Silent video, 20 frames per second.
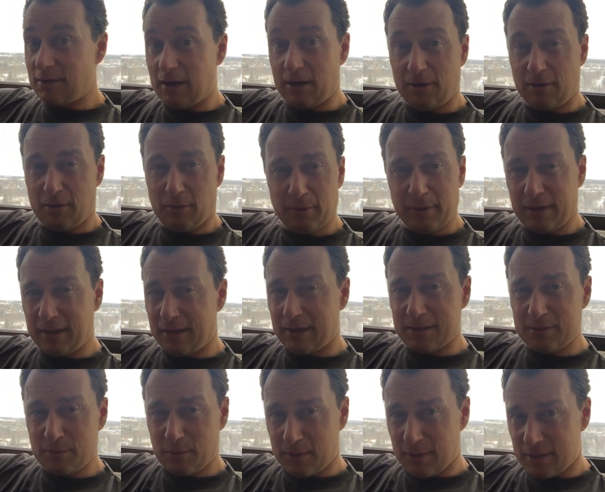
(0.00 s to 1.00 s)
I don't know what it
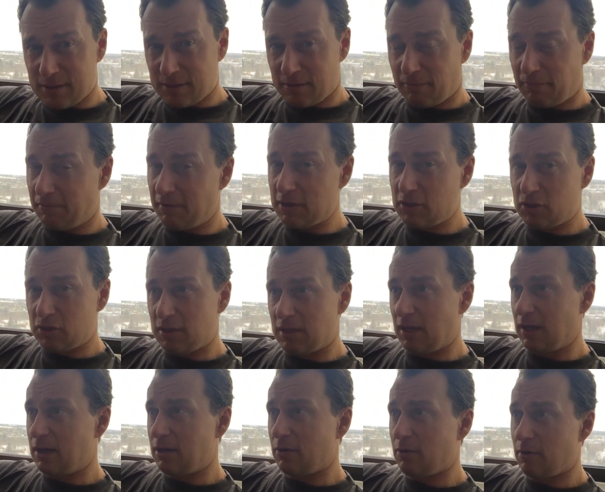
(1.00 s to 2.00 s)
is with this fish thing.